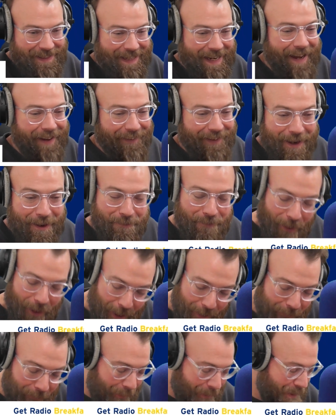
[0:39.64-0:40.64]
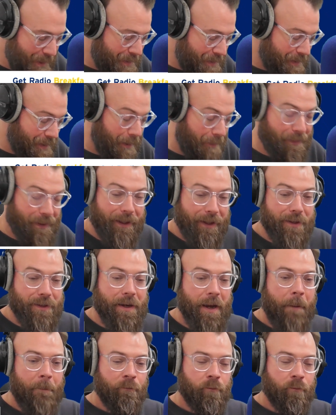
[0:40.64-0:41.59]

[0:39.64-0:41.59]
down here, but I want you to know, because